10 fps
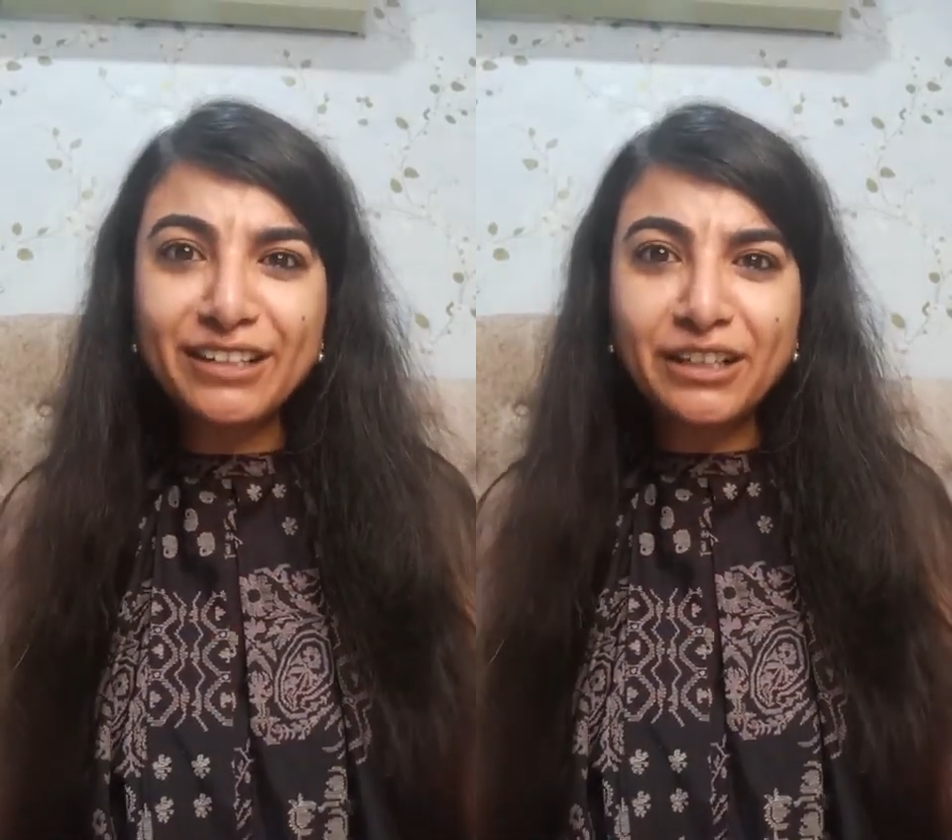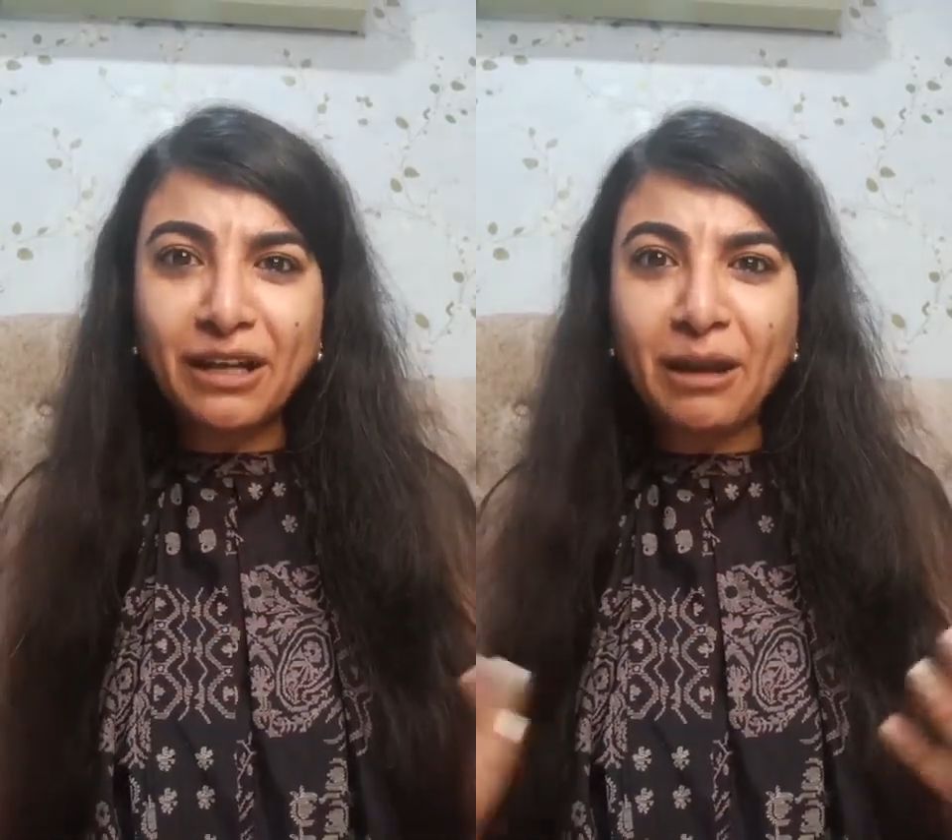
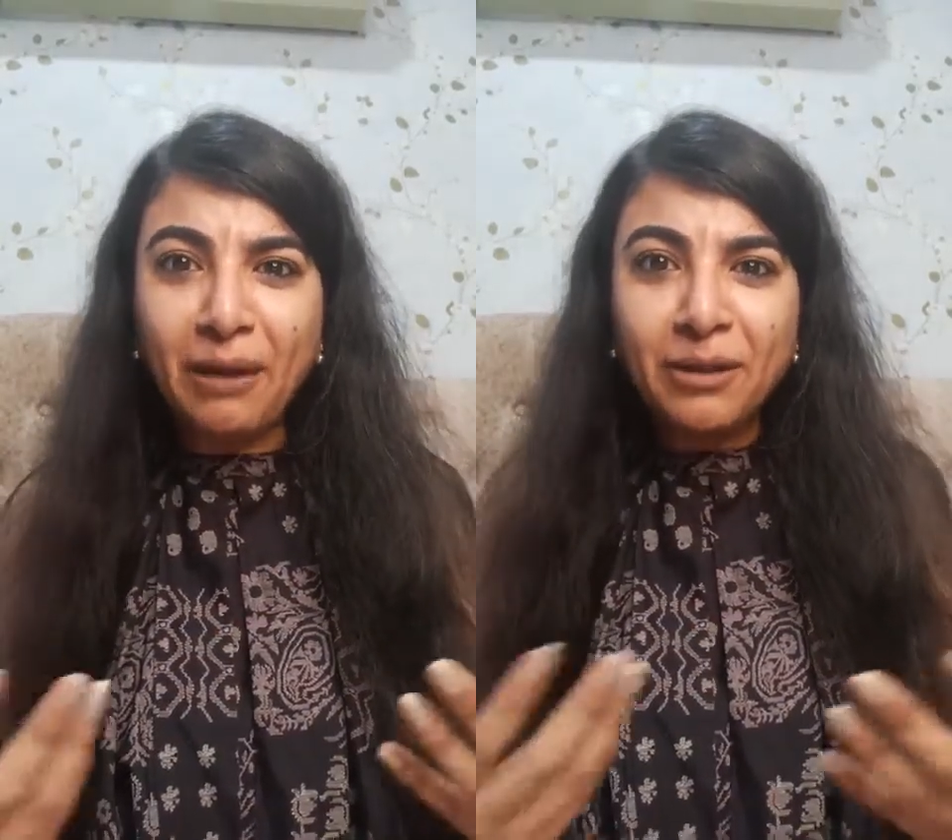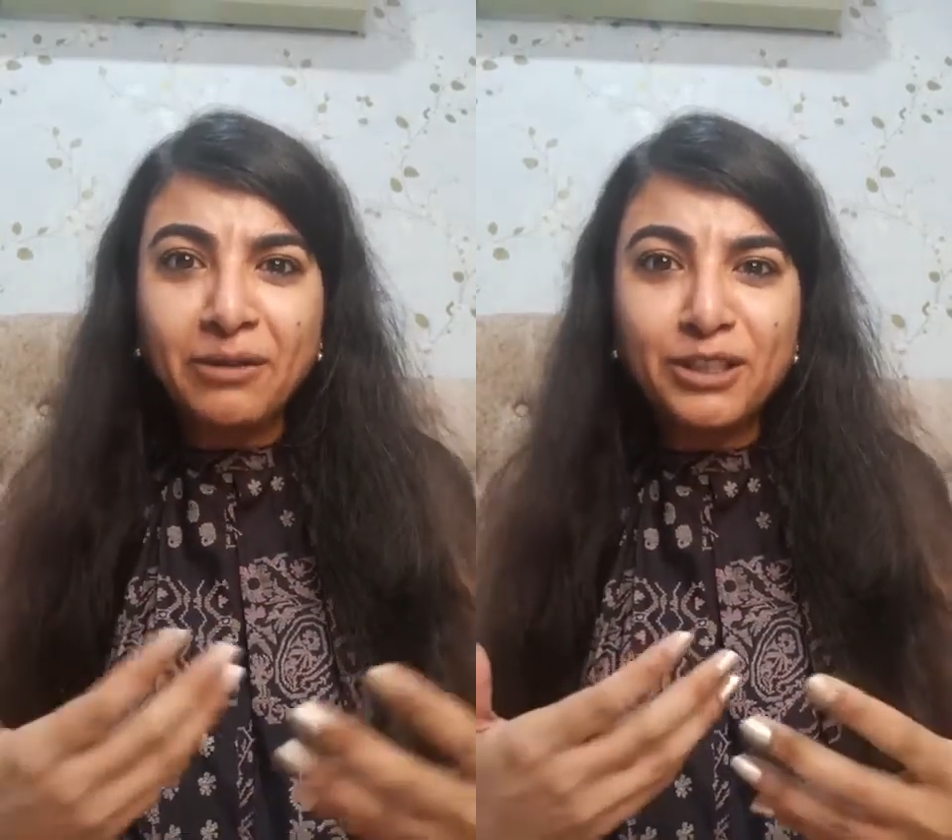Yeah, I
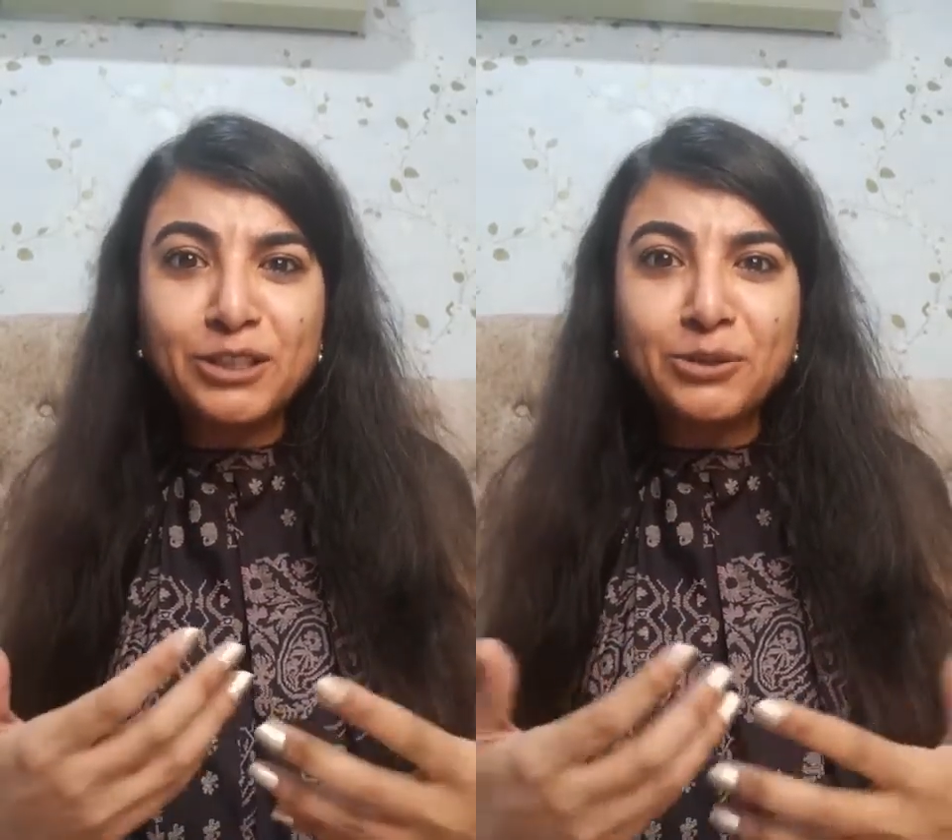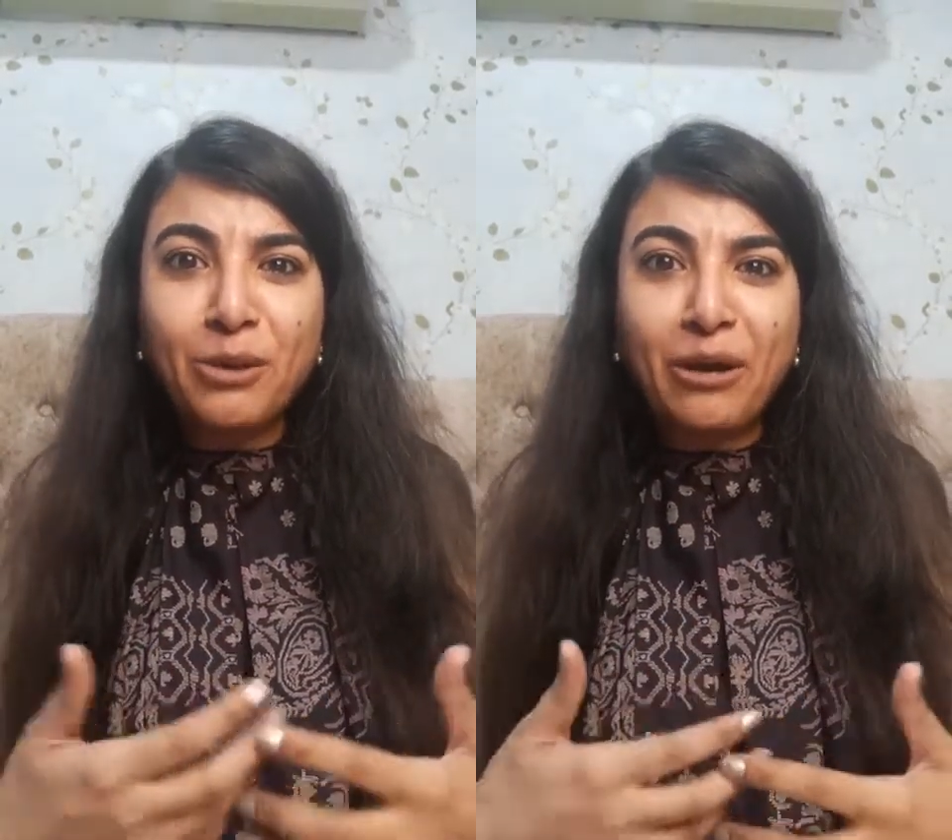mean, this
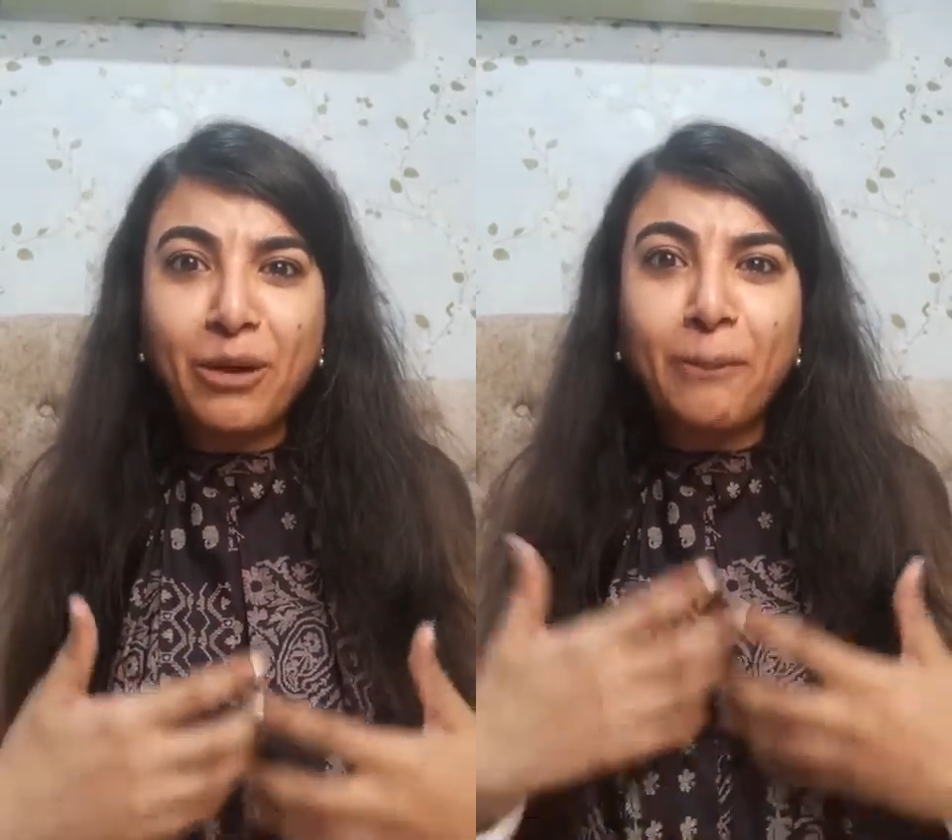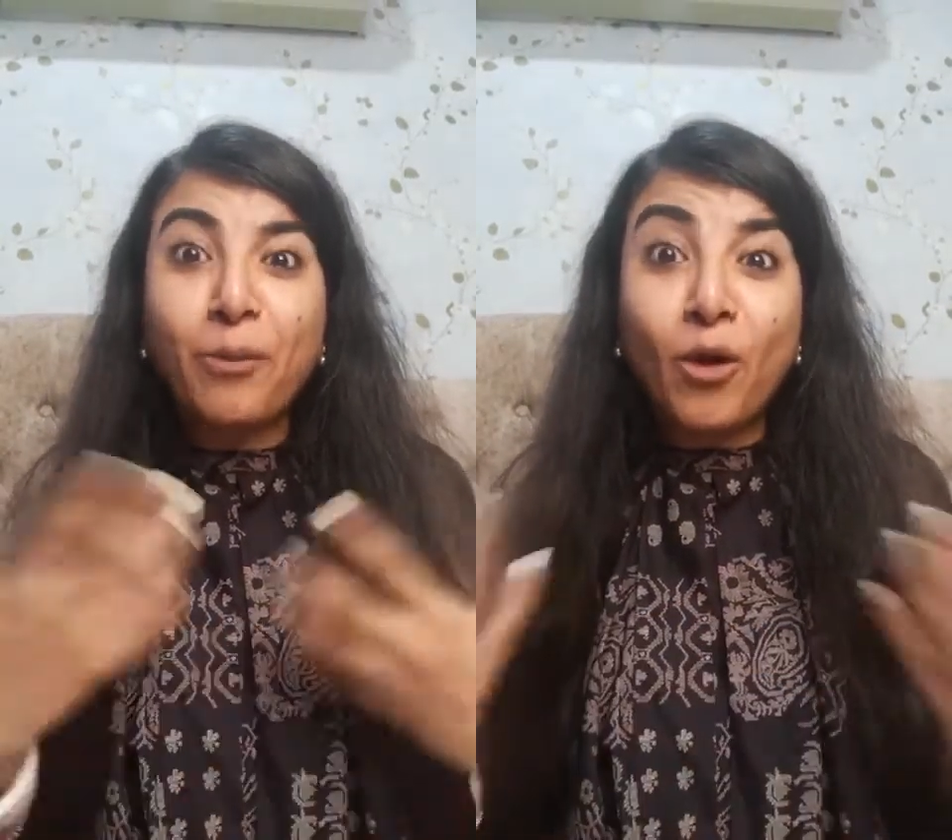is where
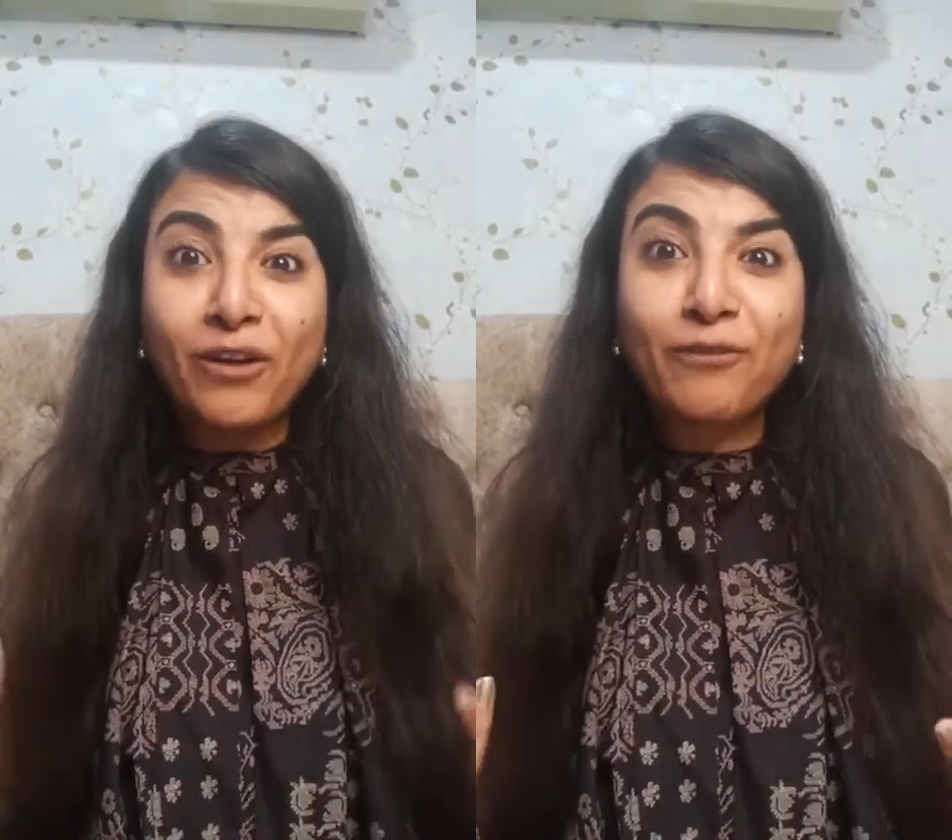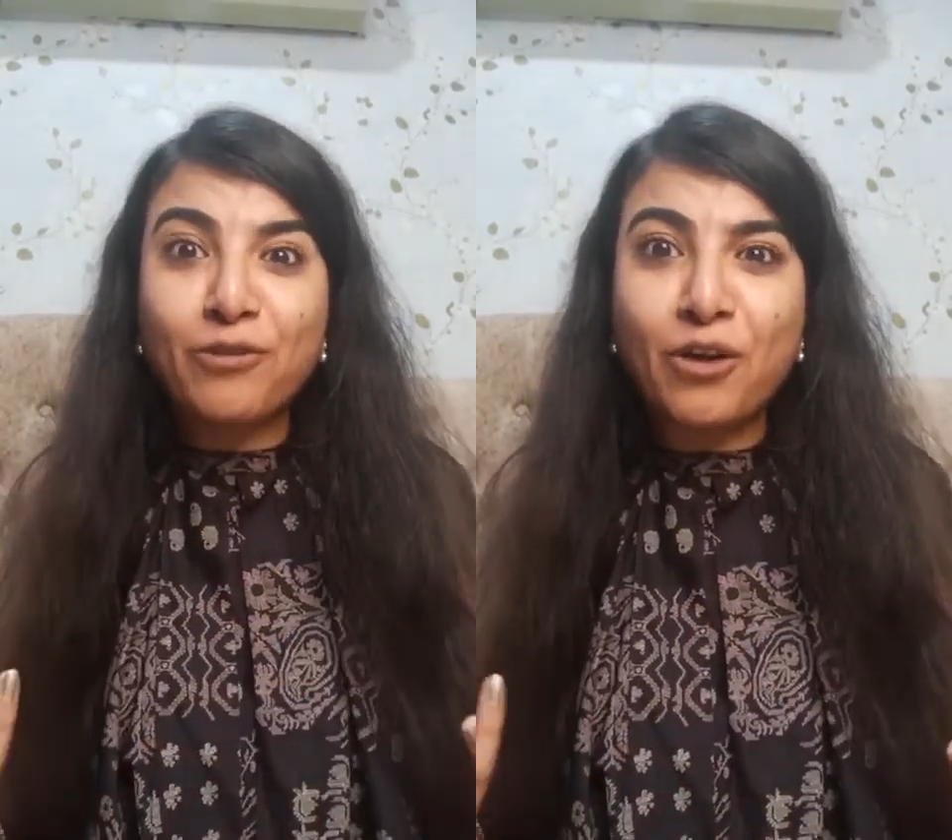we are
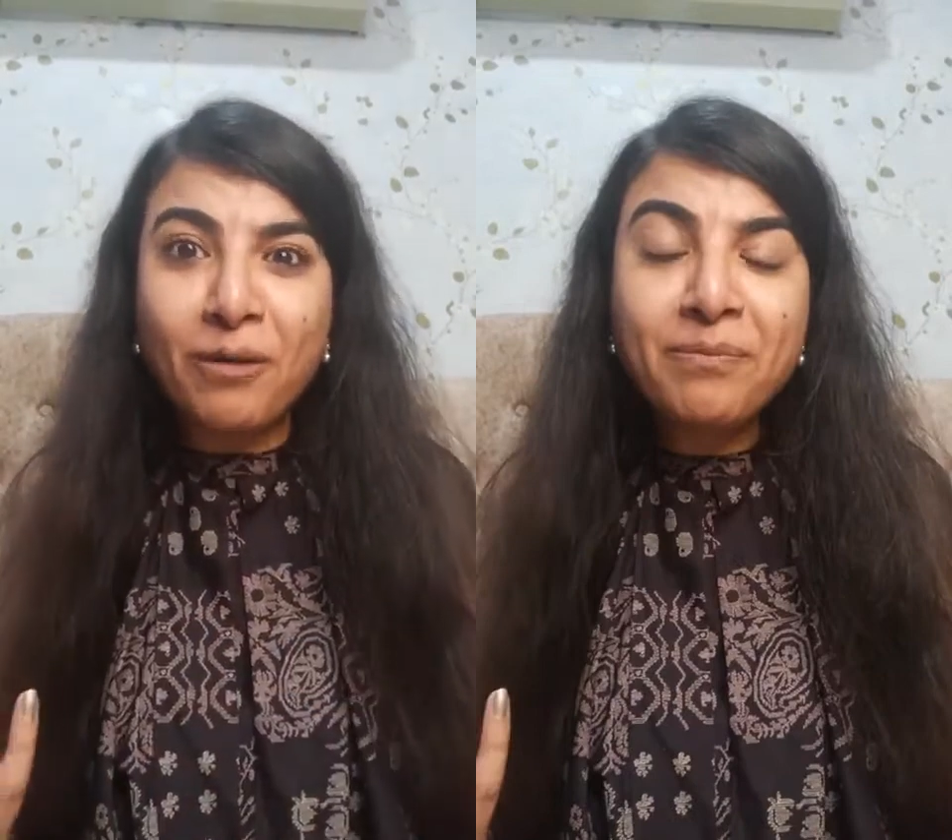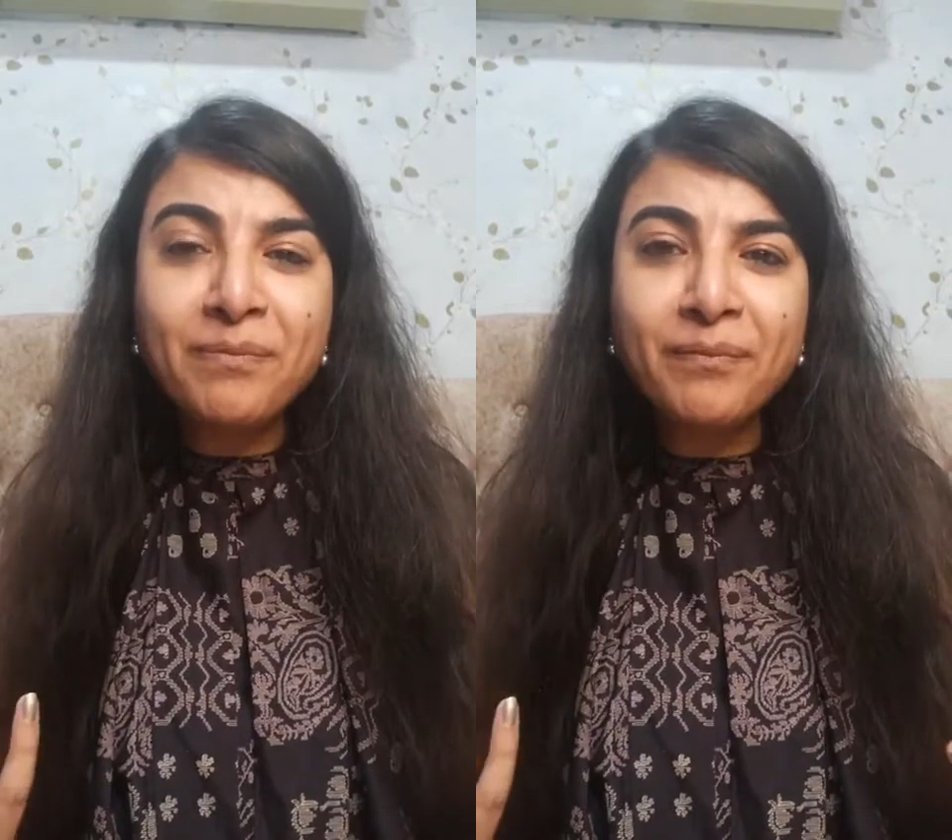born
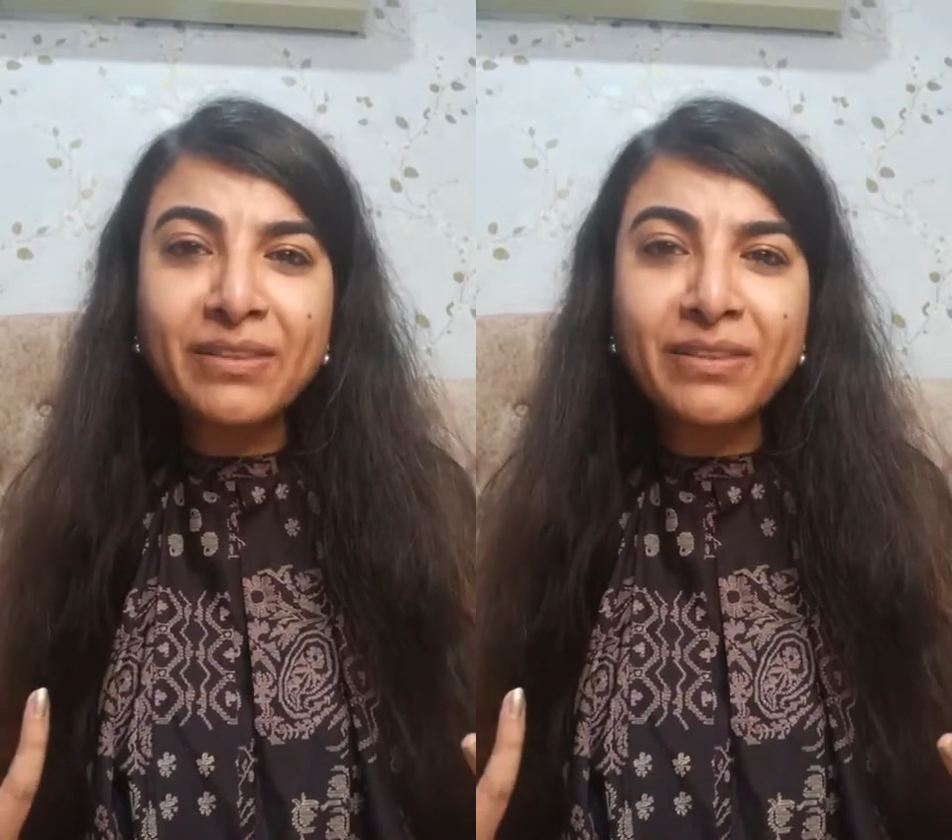from.